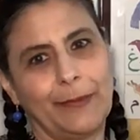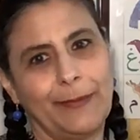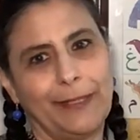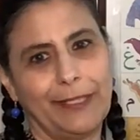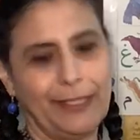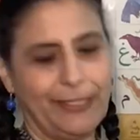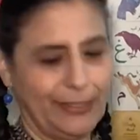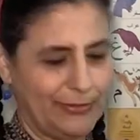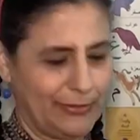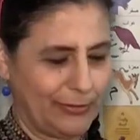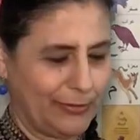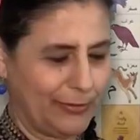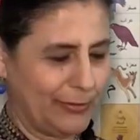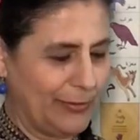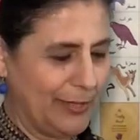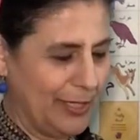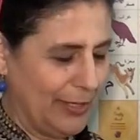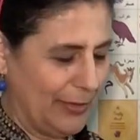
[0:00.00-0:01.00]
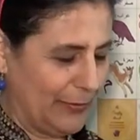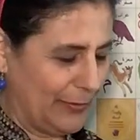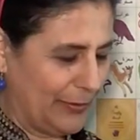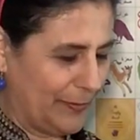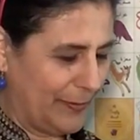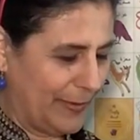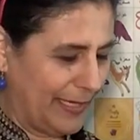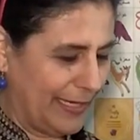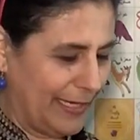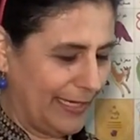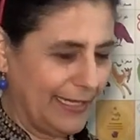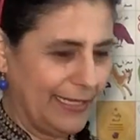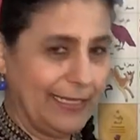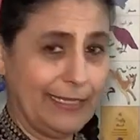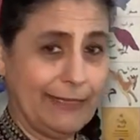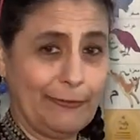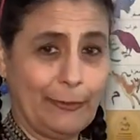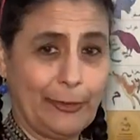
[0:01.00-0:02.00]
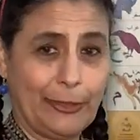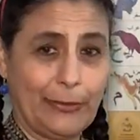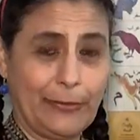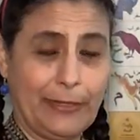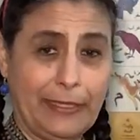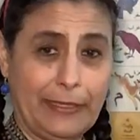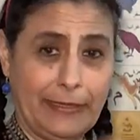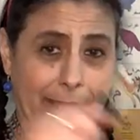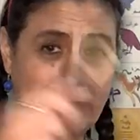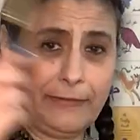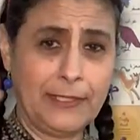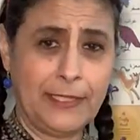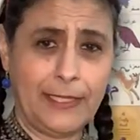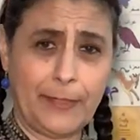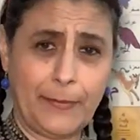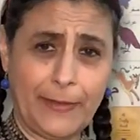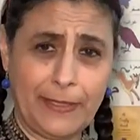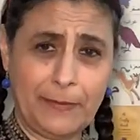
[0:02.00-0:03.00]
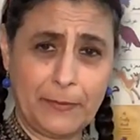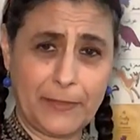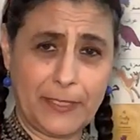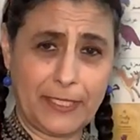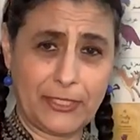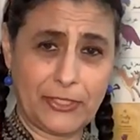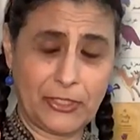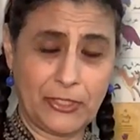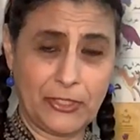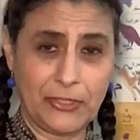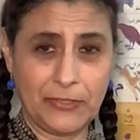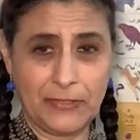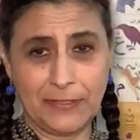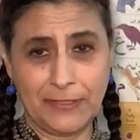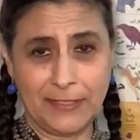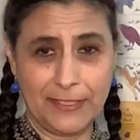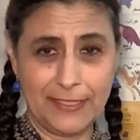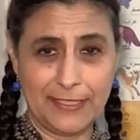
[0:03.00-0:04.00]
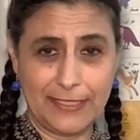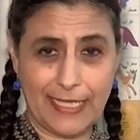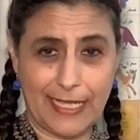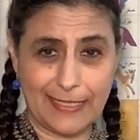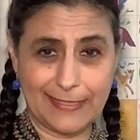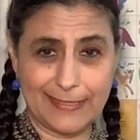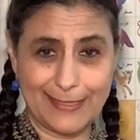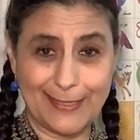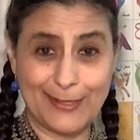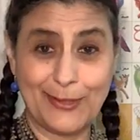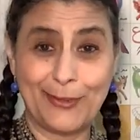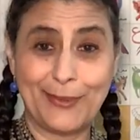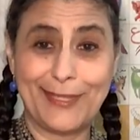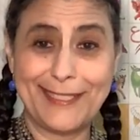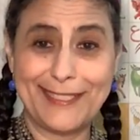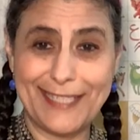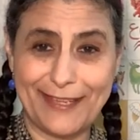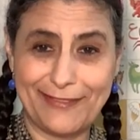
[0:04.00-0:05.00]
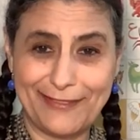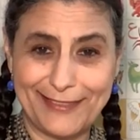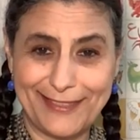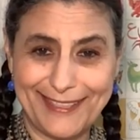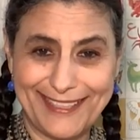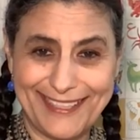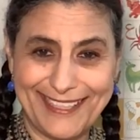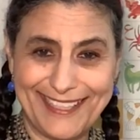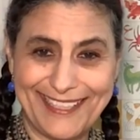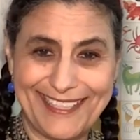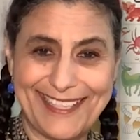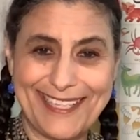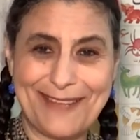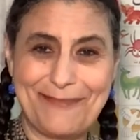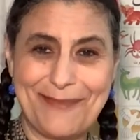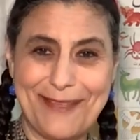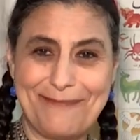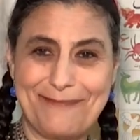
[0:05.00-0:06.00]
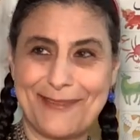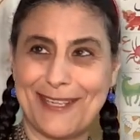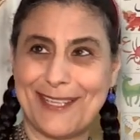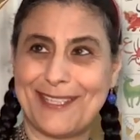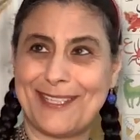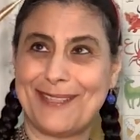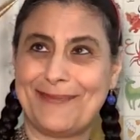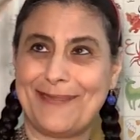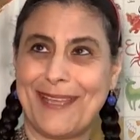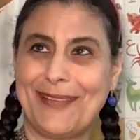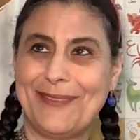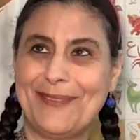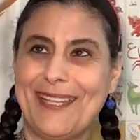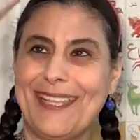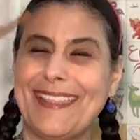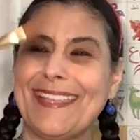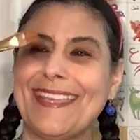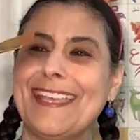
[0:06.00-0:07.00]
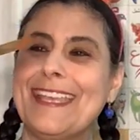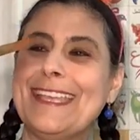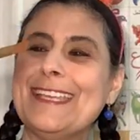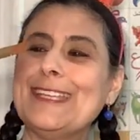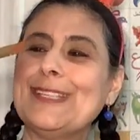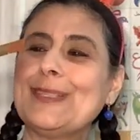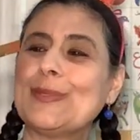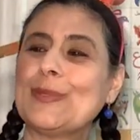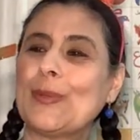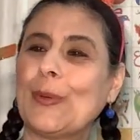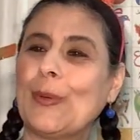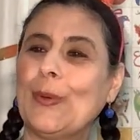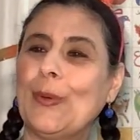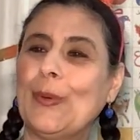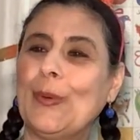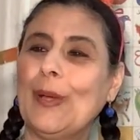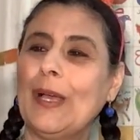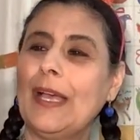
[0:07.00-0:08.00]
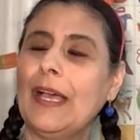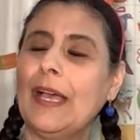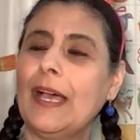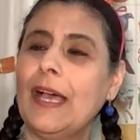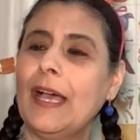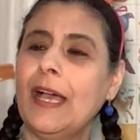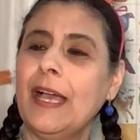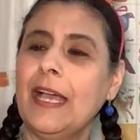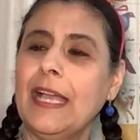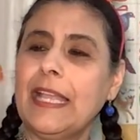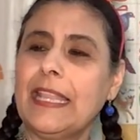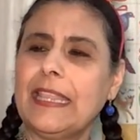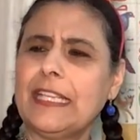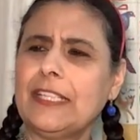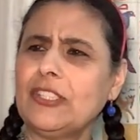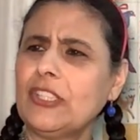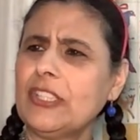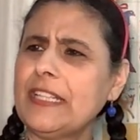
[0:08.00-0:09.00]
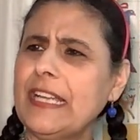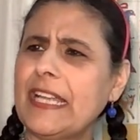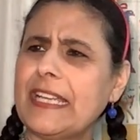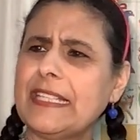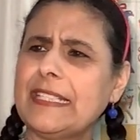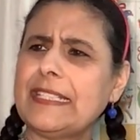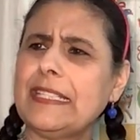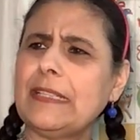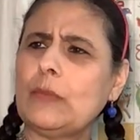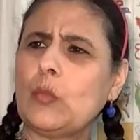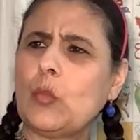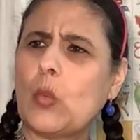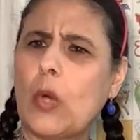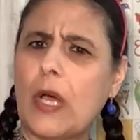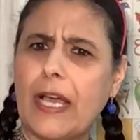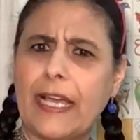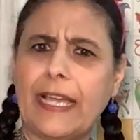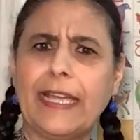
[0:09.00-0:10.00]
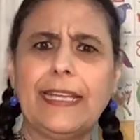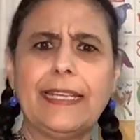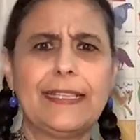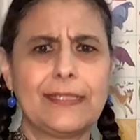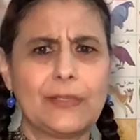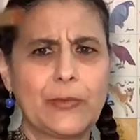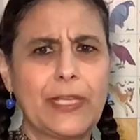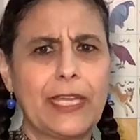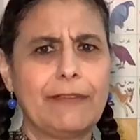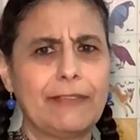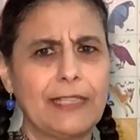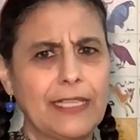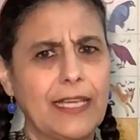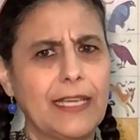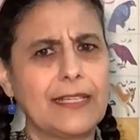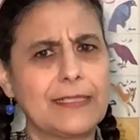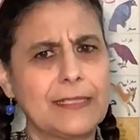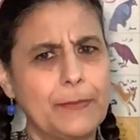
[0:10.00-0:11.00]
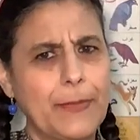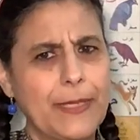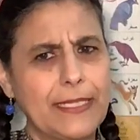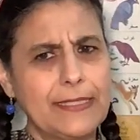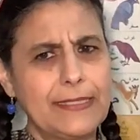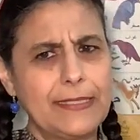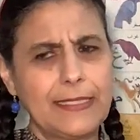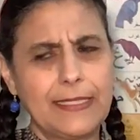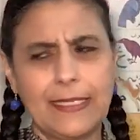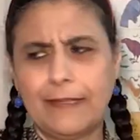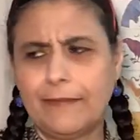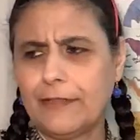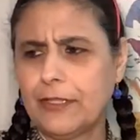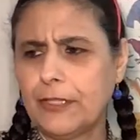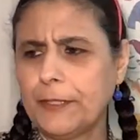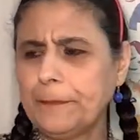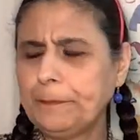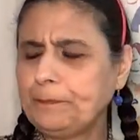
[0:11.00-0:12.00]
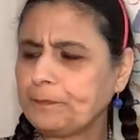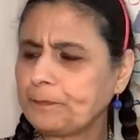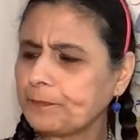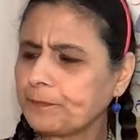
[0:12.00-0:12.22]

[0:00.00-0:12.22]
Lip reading: are we going to do with paint if we don't have a paintbrush? Yes, we definitely need a paintbrush to paint with. So these are nice and wide because we have a lot of space to cover.